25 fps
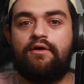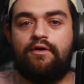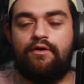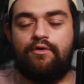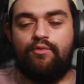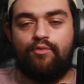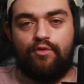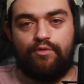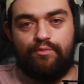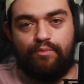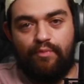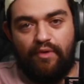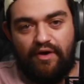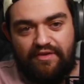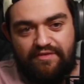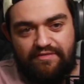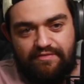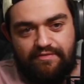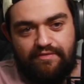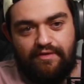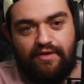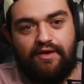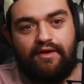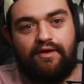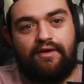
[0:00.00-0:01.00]
with my
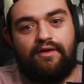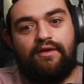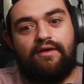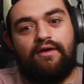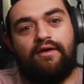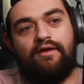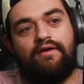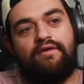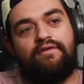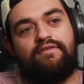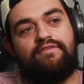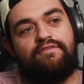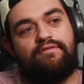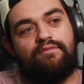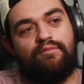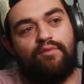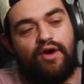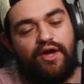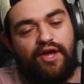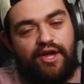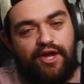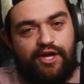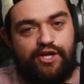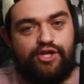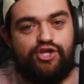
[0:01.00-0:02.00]
sickness,
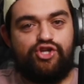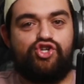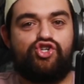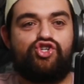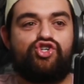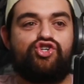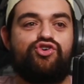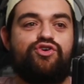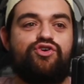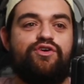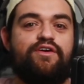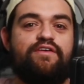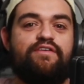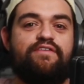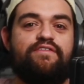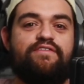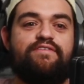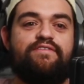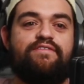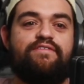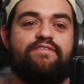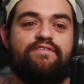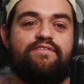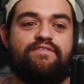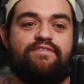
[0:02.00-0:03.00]
my
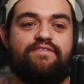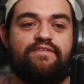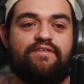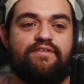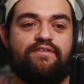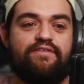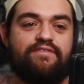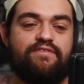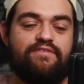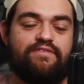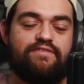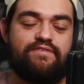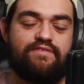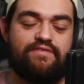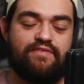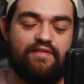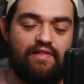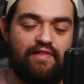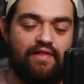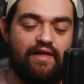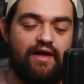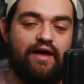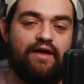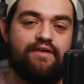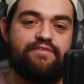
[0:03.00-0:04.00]
injuries since the
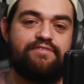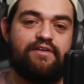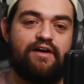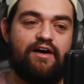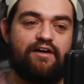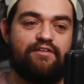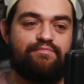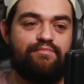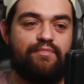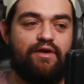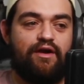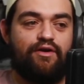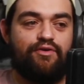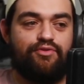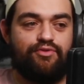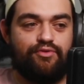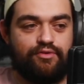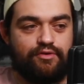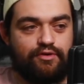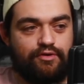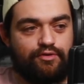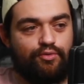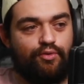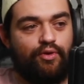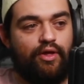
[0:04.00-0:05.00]
last half
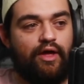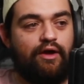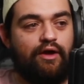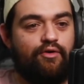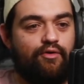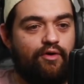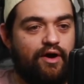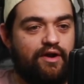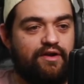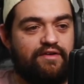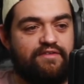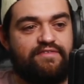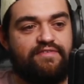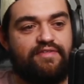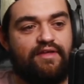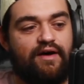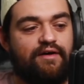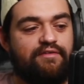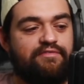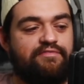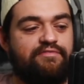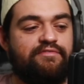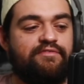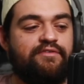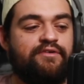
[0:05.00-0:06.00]
marathon and all that kind of
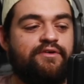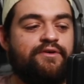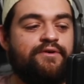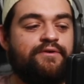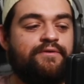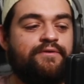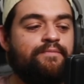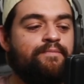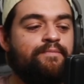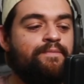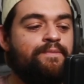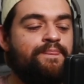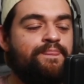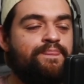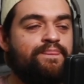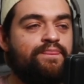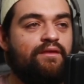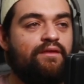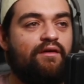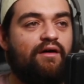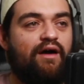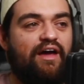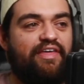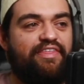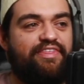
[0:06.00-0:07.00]
stuff.
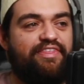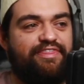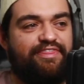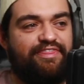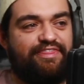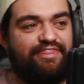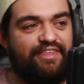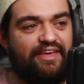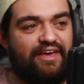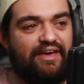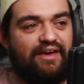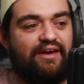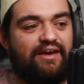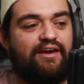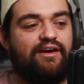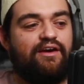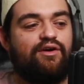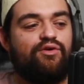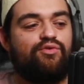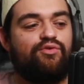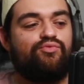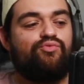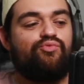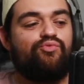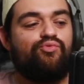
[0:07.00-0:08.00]
I think
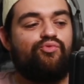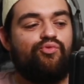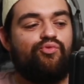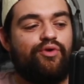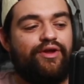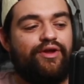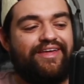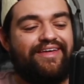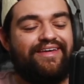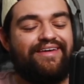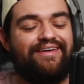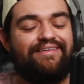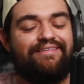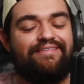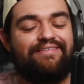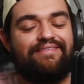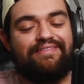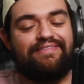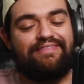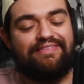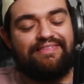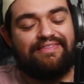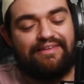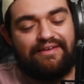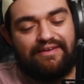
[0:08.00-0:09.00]
a
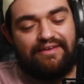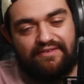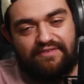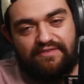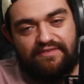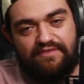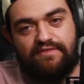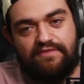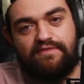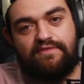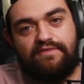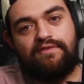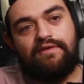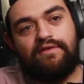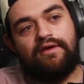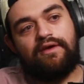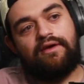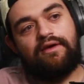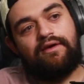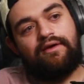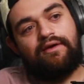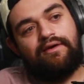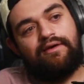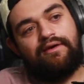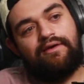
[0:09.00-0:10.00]
realistic
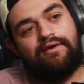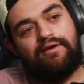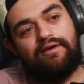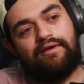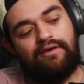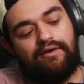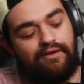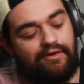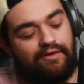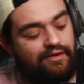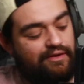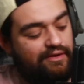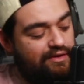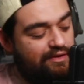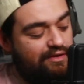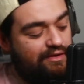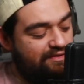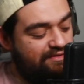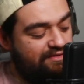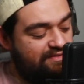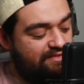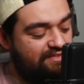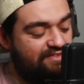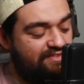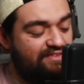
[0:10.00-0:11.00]

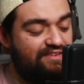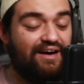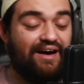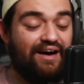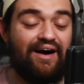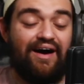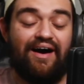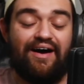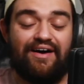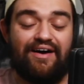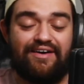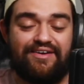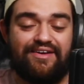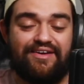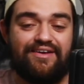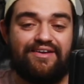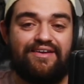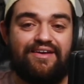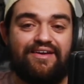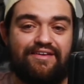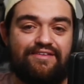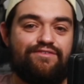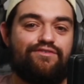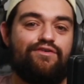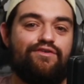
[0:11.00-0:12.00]
target
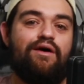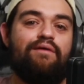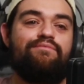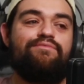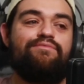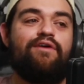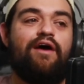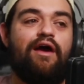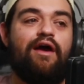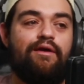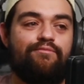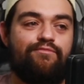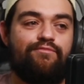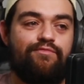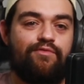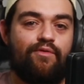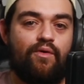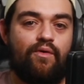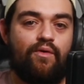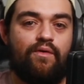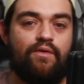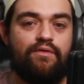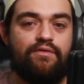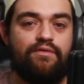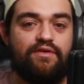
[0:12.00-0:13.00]
and time to aim
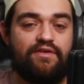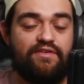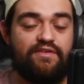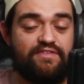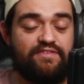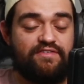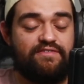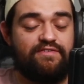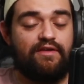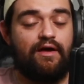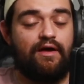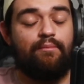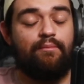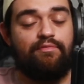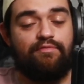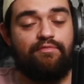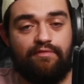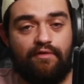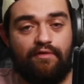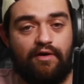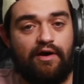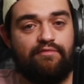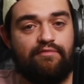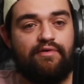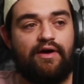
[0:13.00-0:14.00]
for is sub
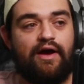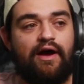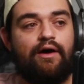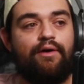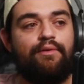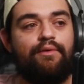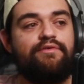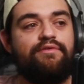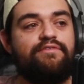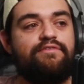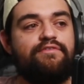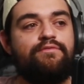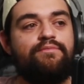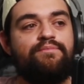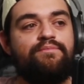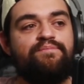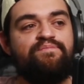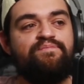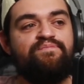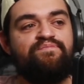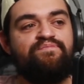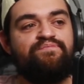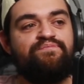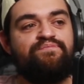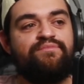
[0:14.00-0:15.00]
5 hours.
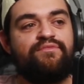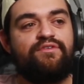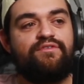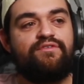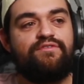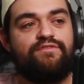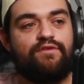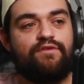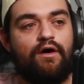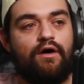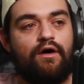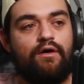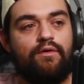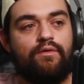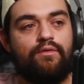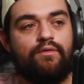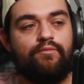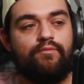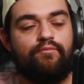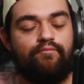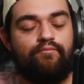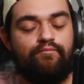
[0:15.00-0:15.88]
So